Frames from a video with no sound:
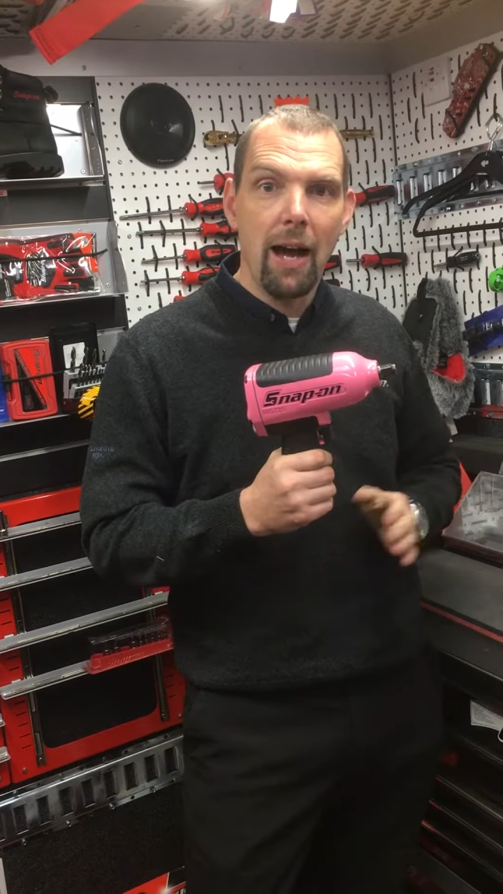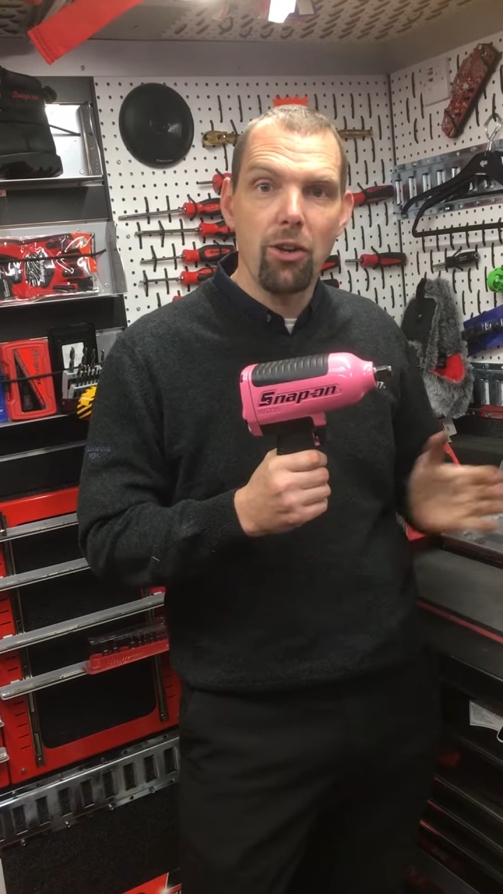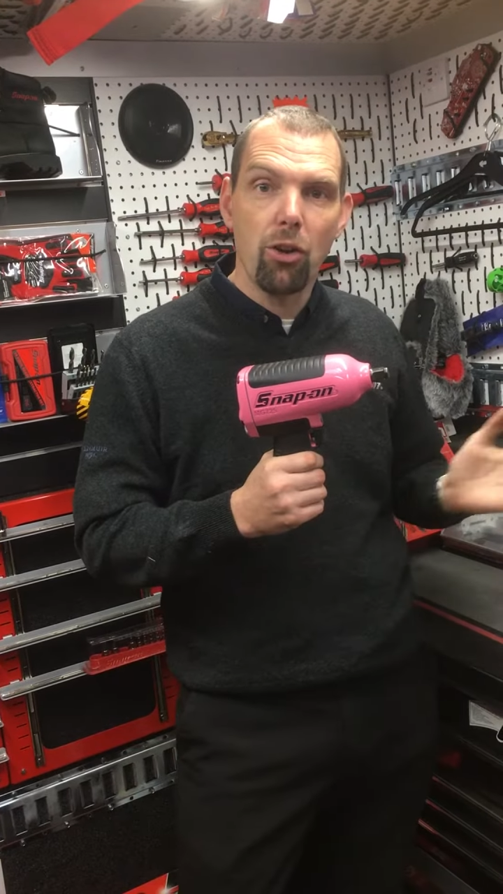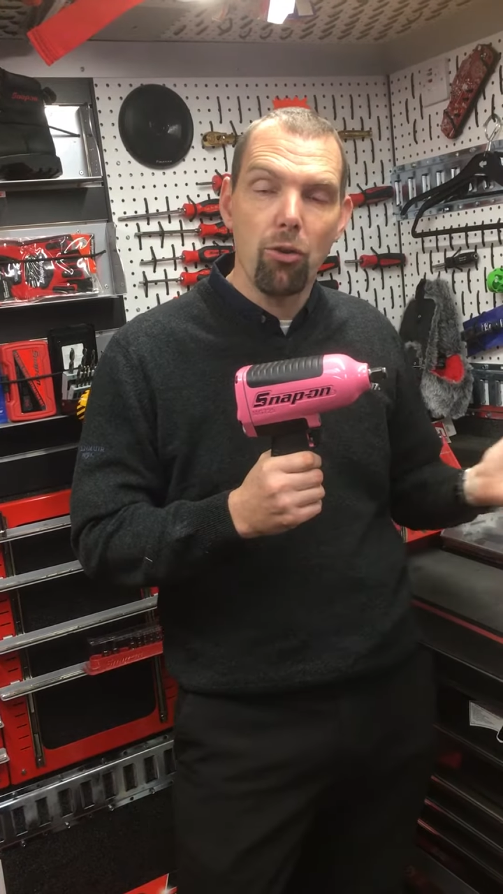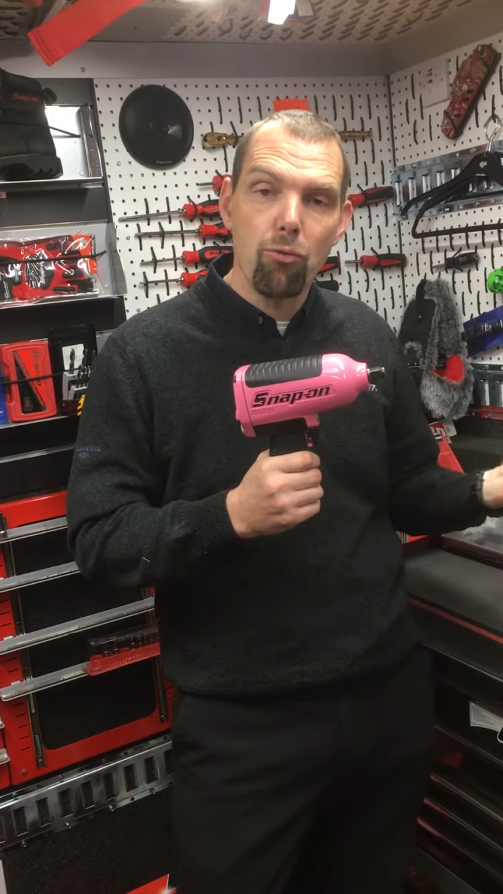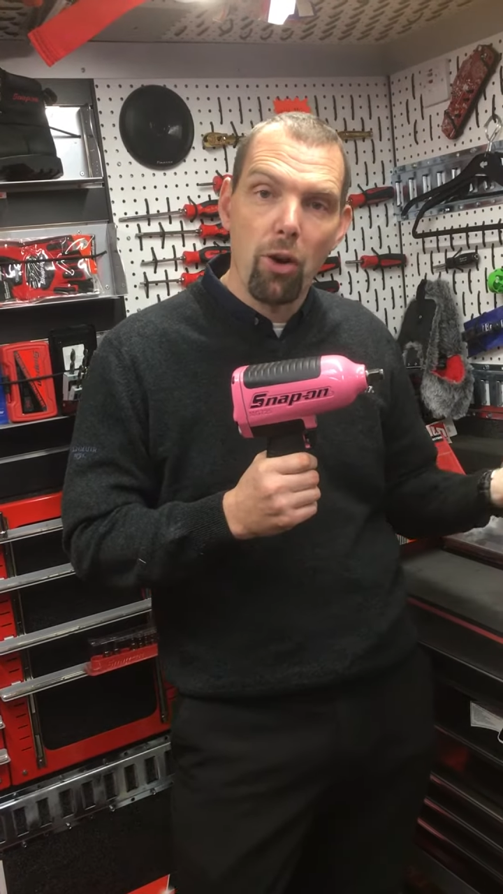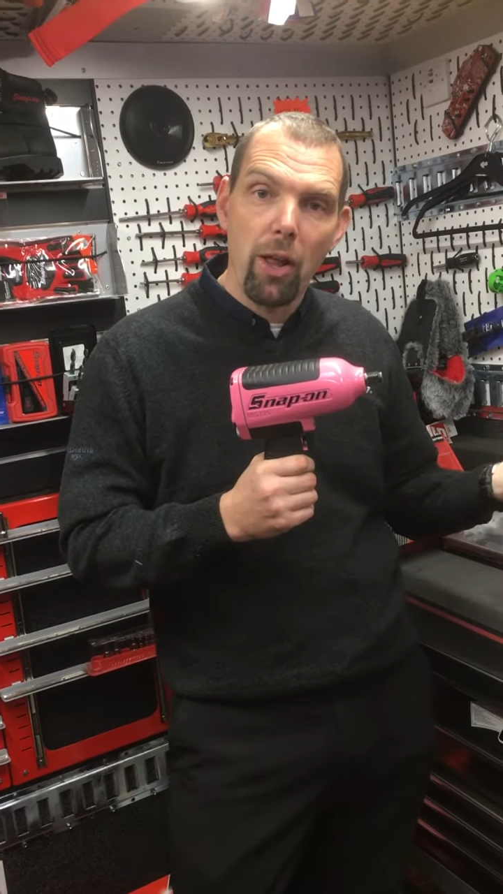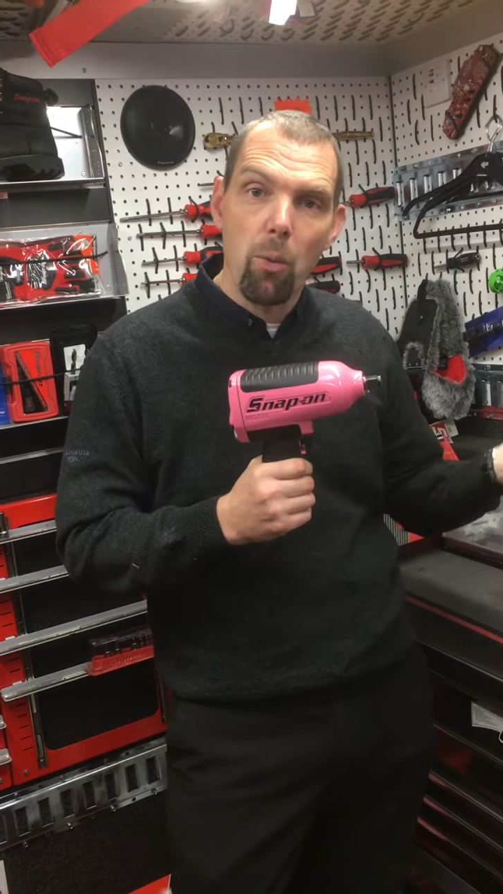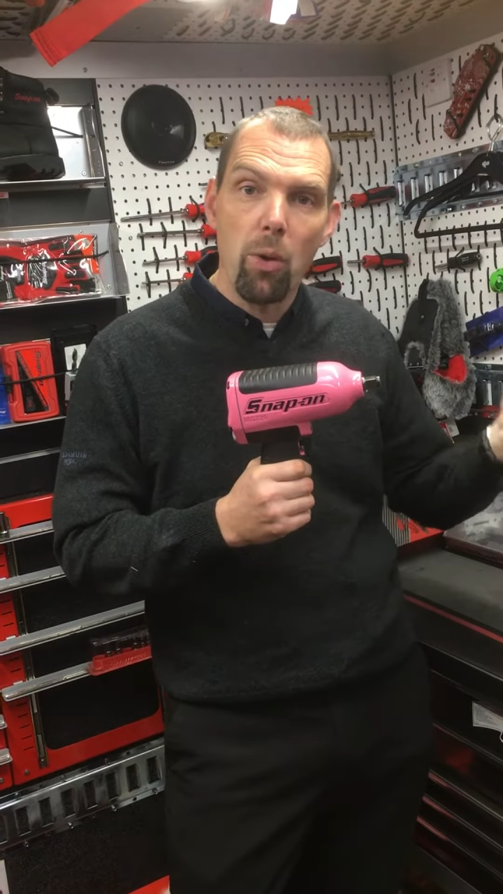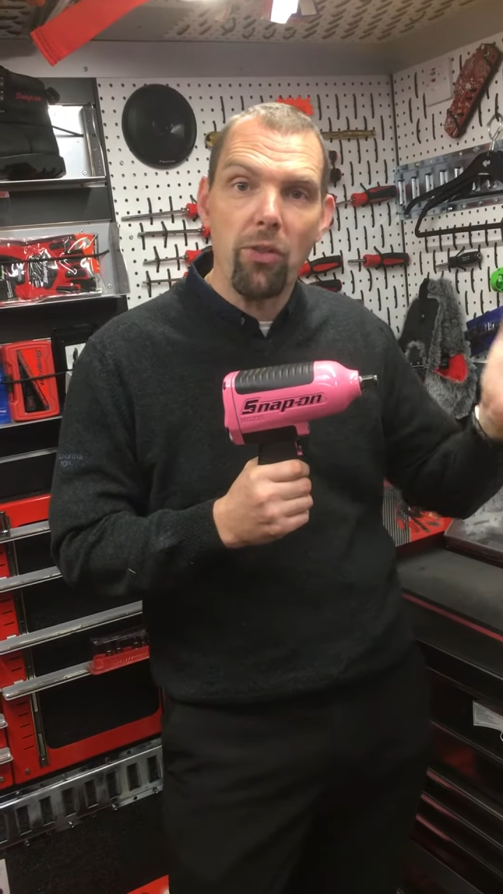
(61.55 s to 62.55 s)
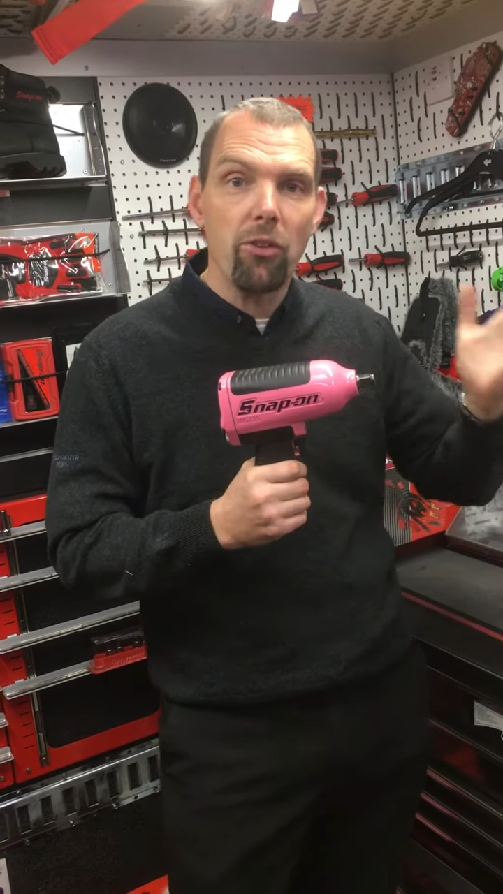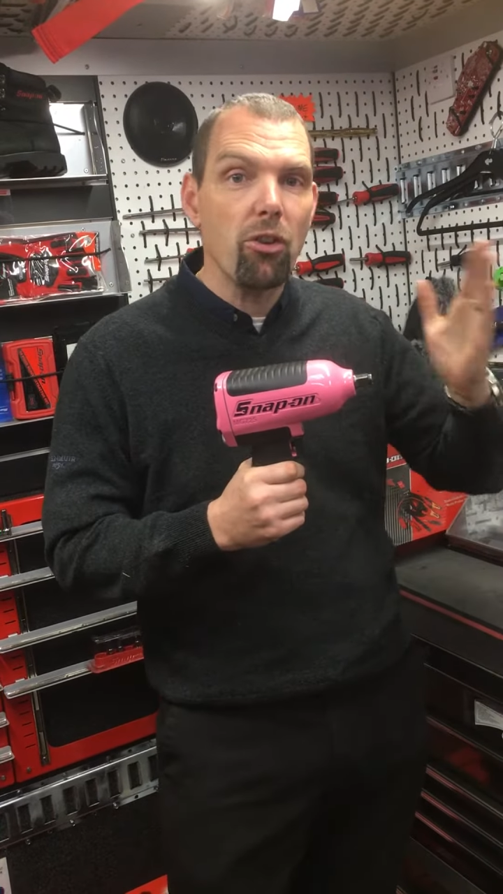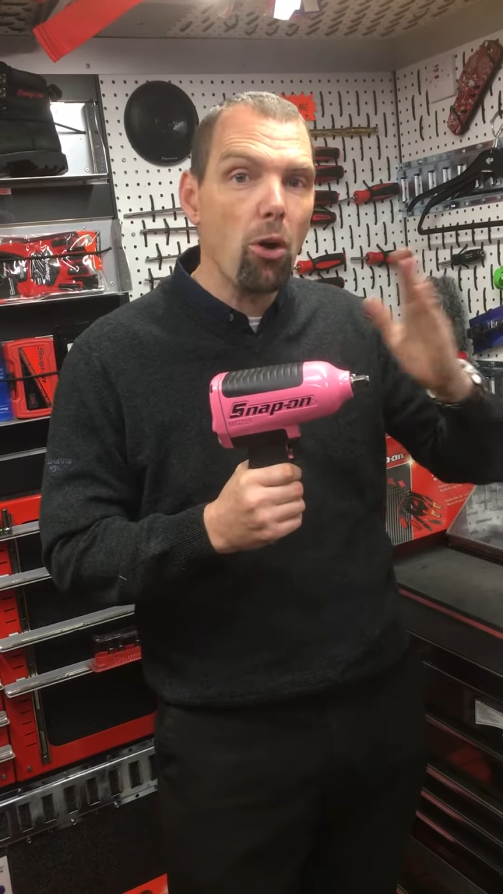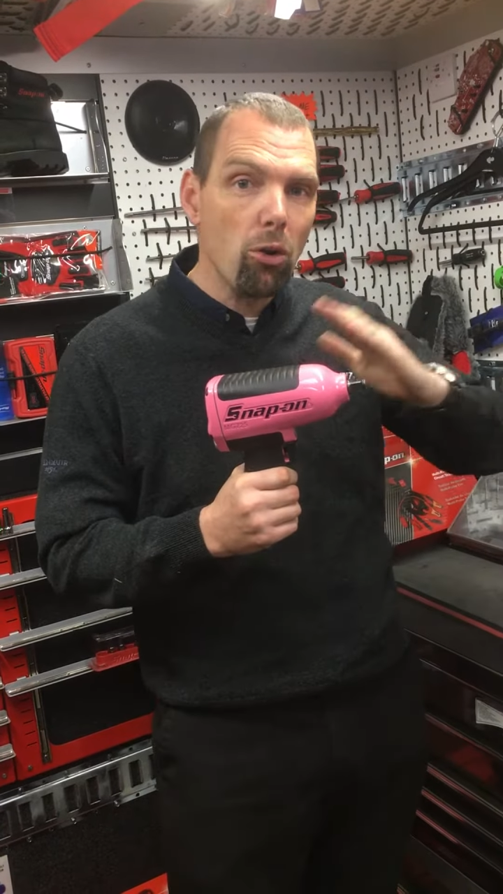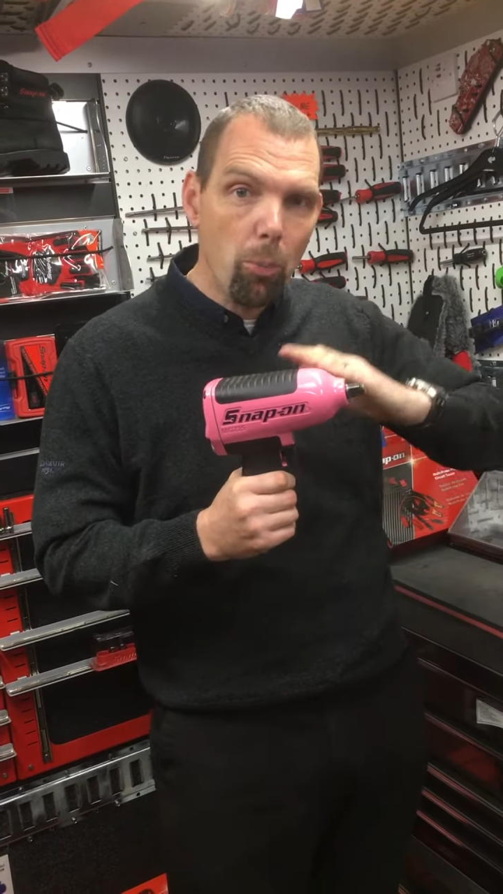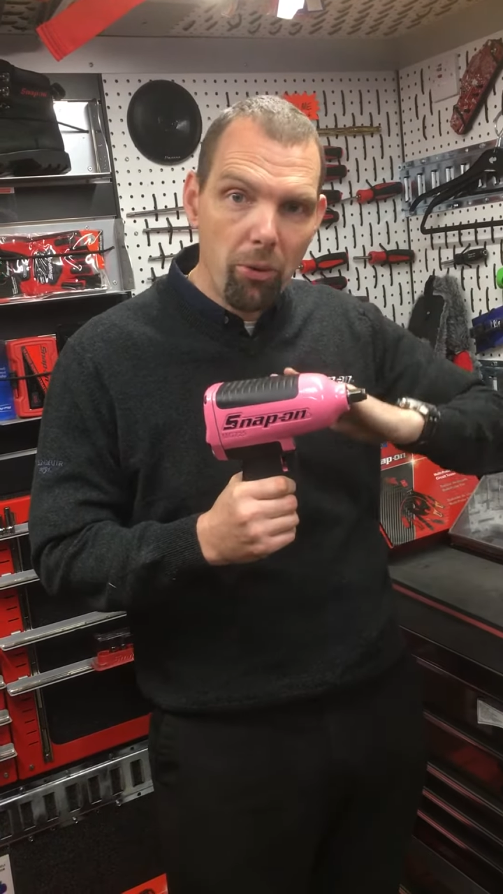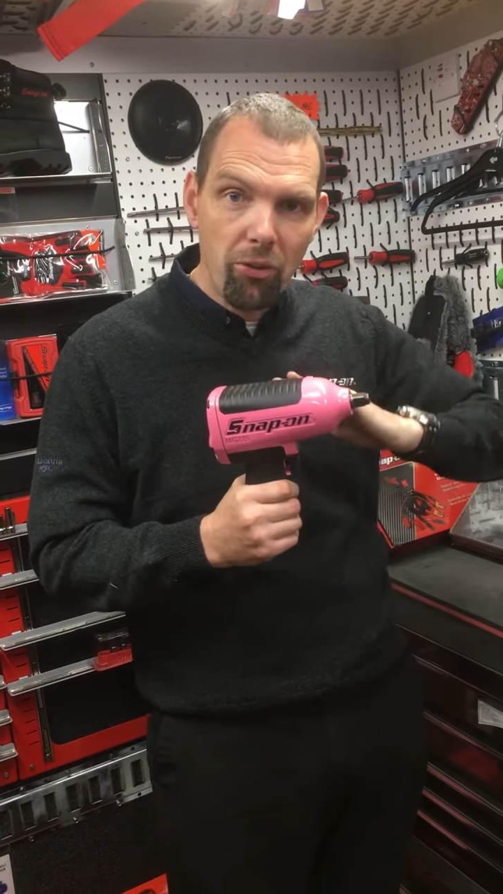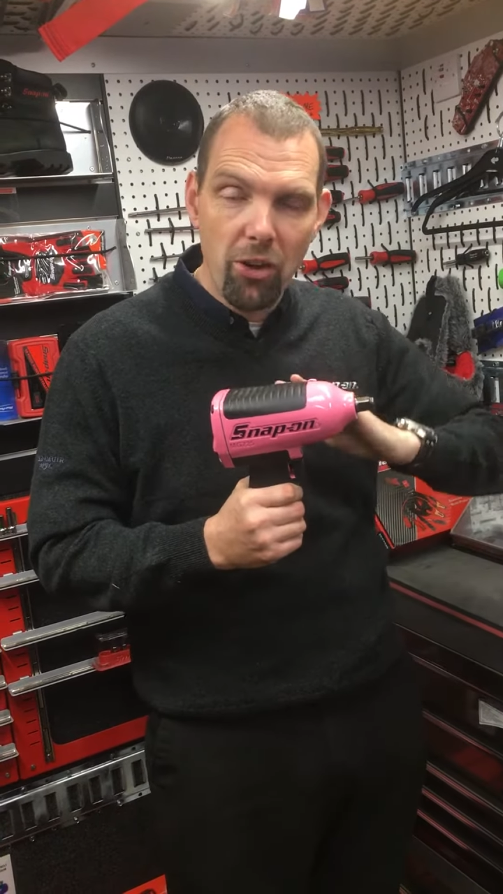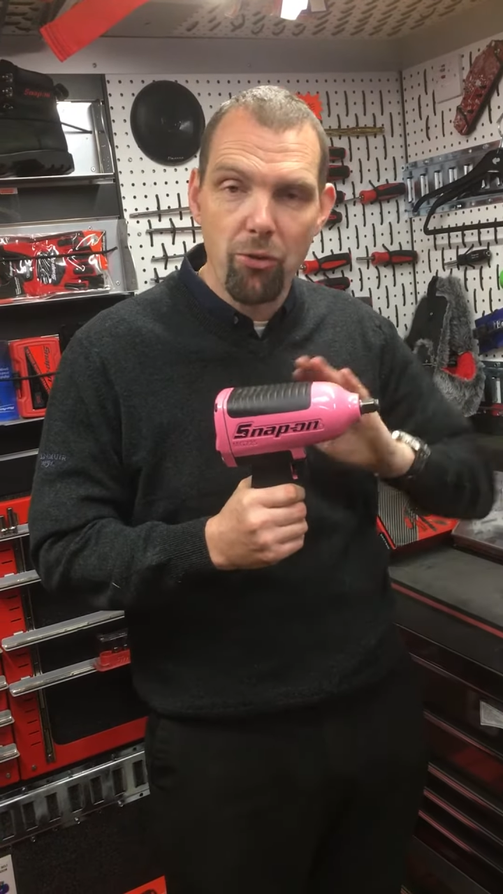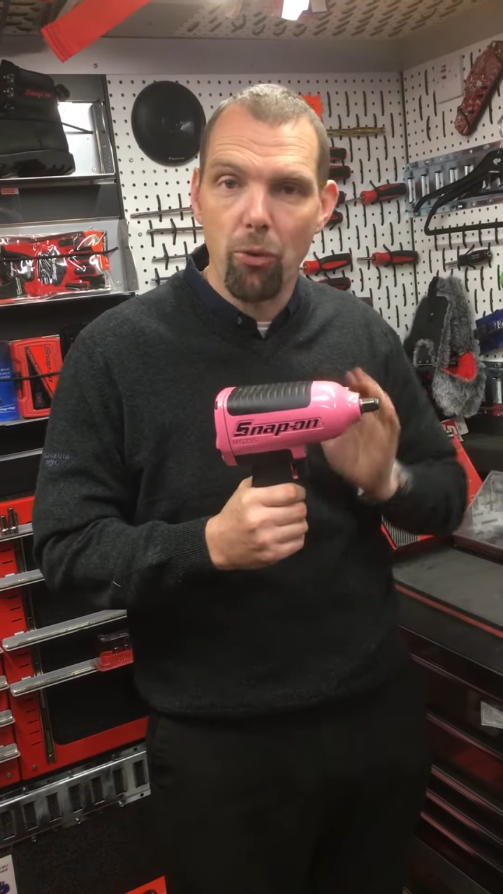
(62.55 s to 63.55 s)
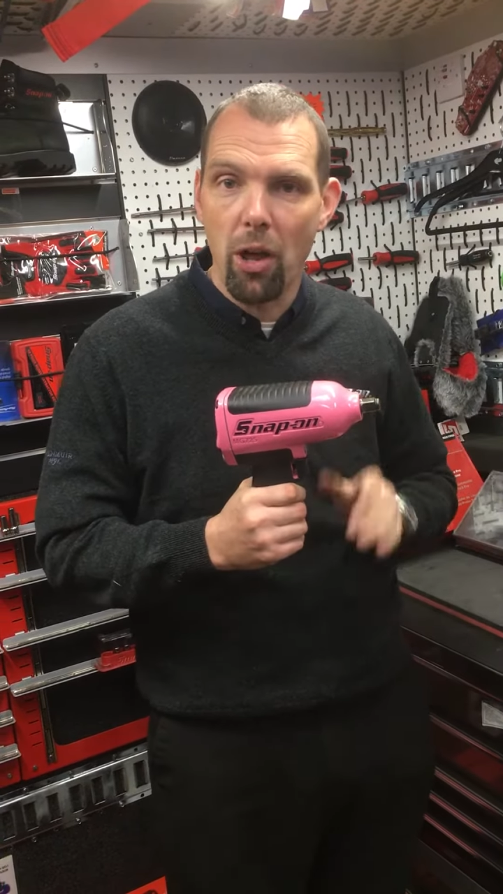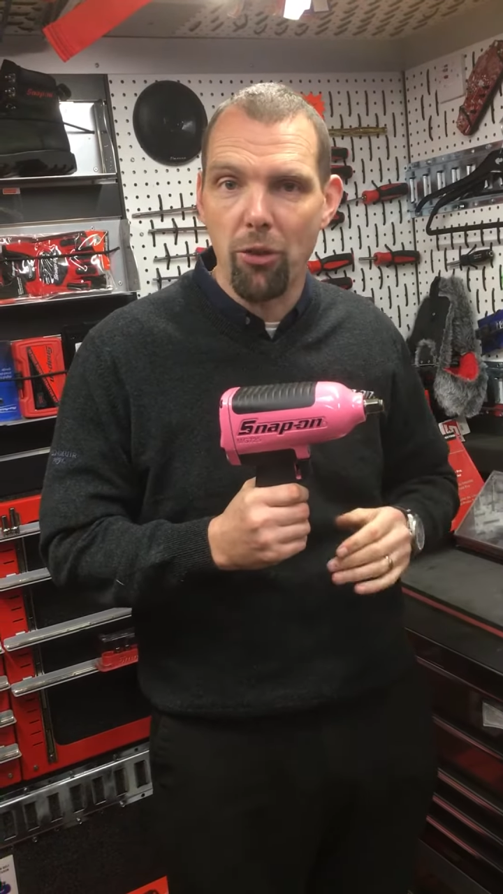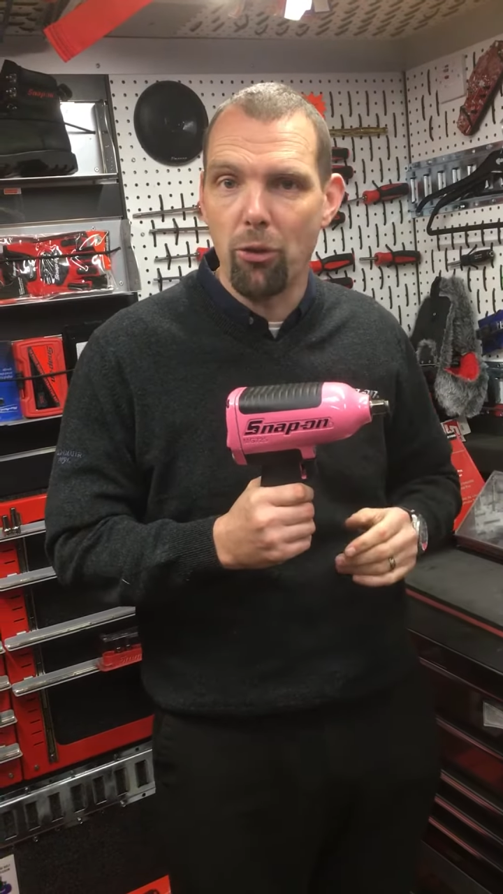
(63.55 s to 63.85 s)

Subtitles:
and you can run it with total precision right